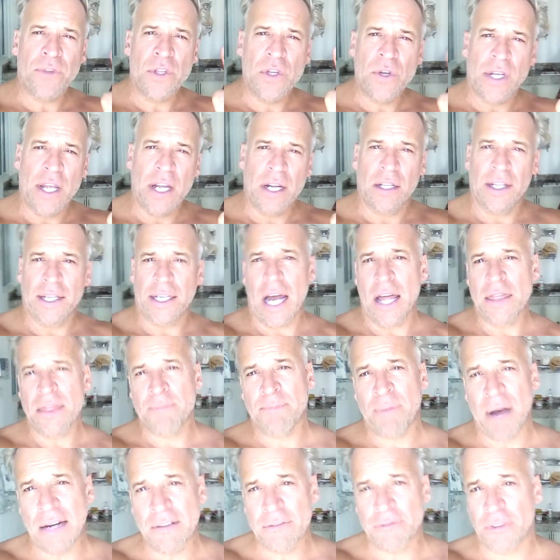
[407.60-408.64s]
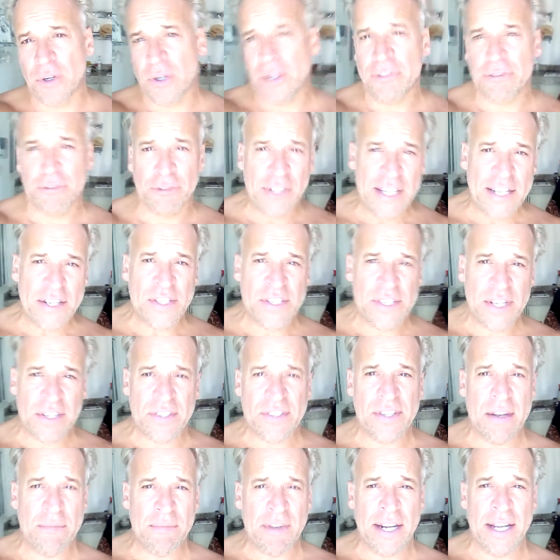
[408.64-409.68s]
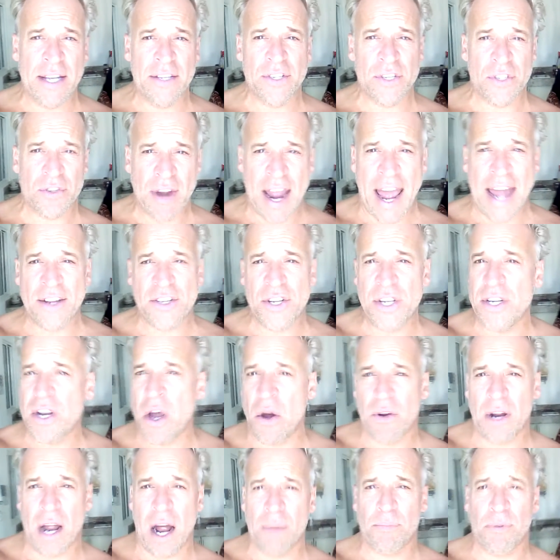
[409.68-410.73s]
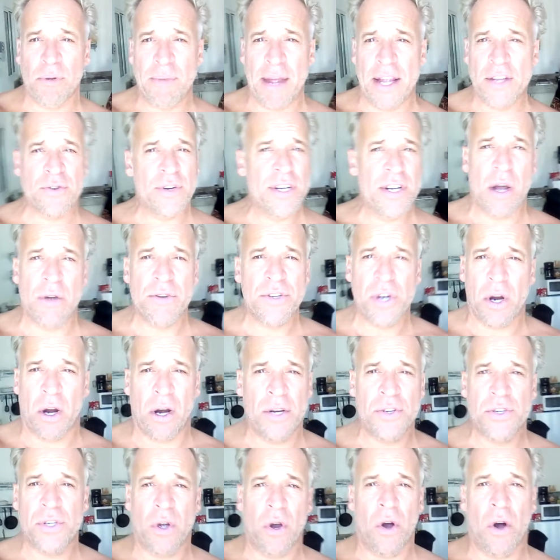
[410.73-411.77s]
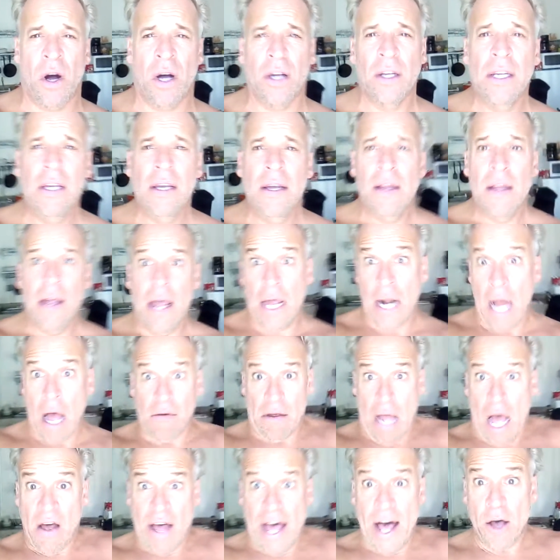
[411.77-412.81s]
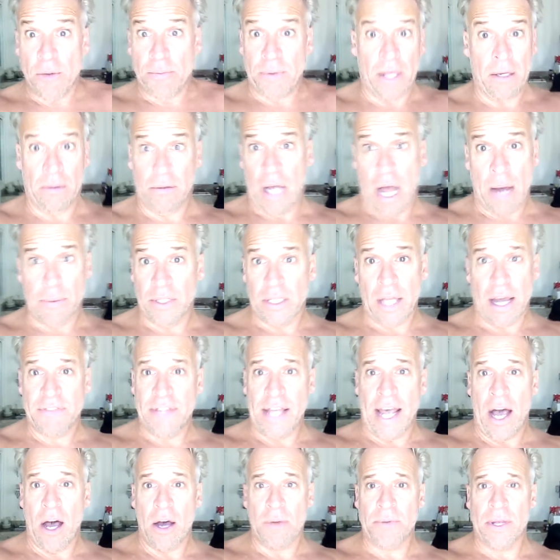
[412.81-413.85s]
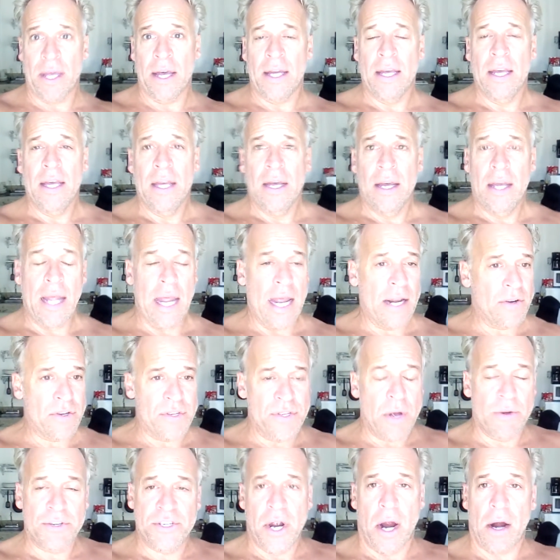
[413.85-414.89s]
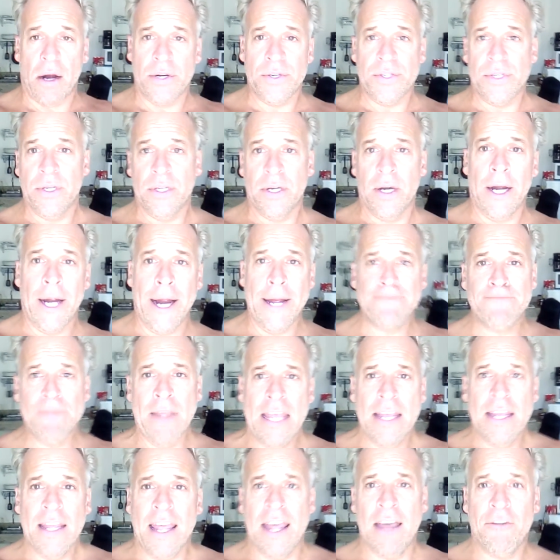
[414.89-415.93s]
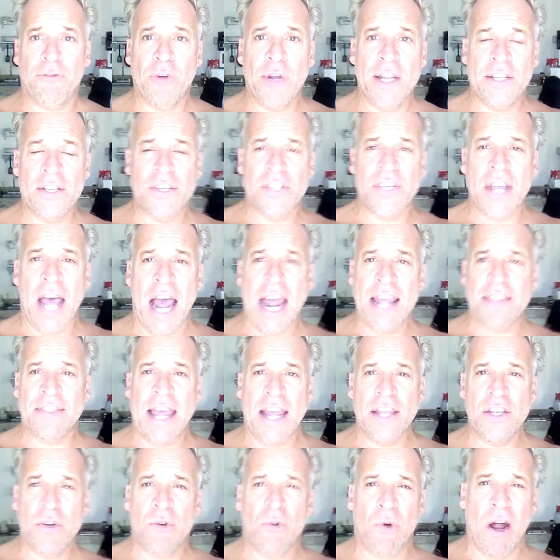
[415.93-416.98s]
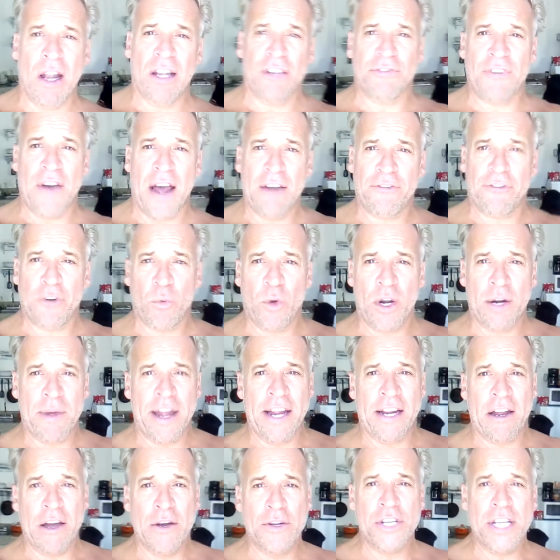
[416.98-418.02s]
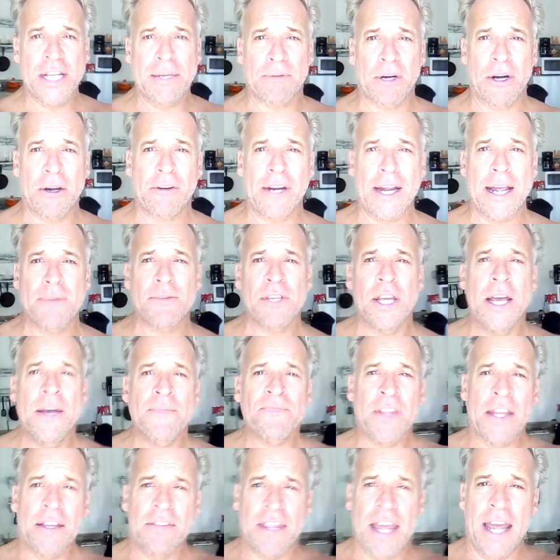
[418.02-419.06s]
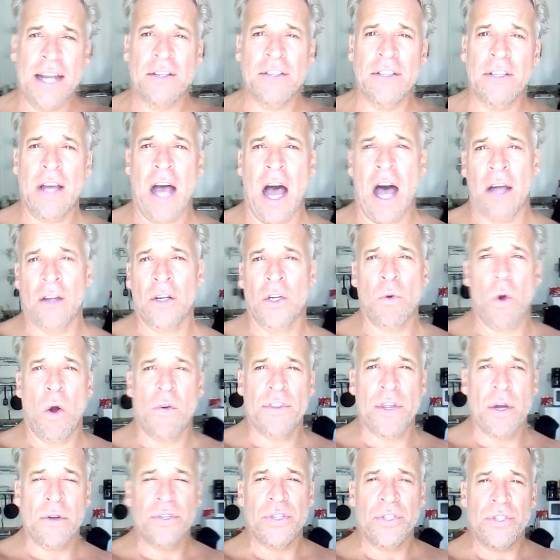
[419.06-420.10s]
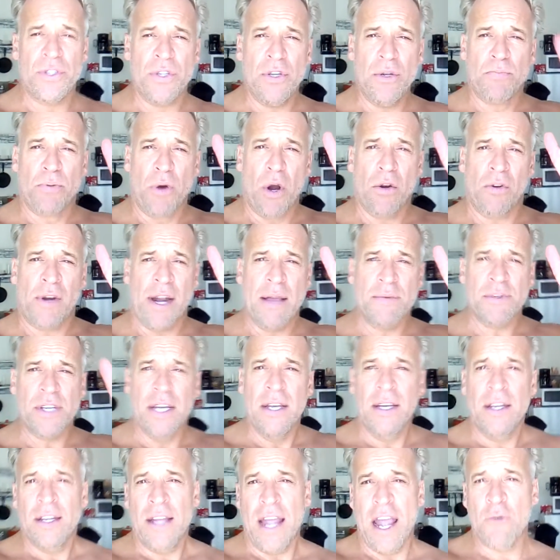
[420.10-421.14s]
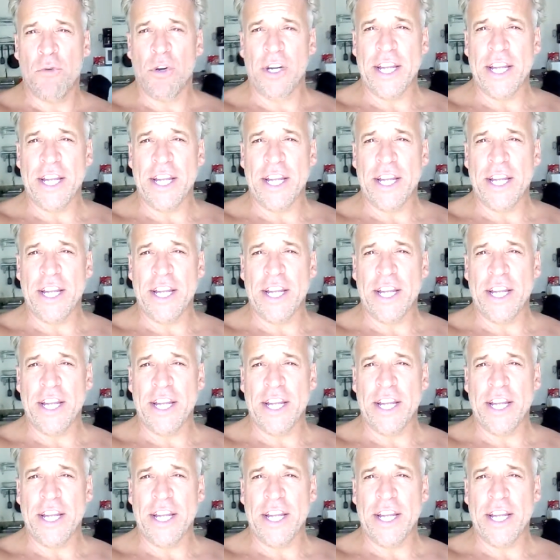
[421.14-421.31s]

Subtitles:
You can click on the button for a free 60-minute strategy, no complimentary, no charge call, and I'll help you, I would love to help you, and there's no charge, all right? If we decide that you qualify for one of my coaching programs, then I'll go over those two programs, and